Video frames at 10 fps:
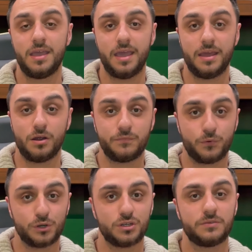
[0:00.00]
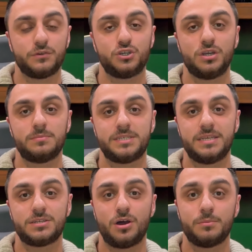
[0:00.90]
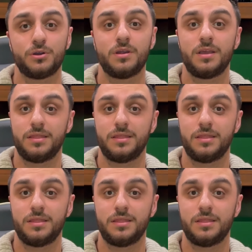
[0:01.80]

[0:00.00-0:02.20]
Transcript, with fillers: and unfortunately for GMC's Hummer,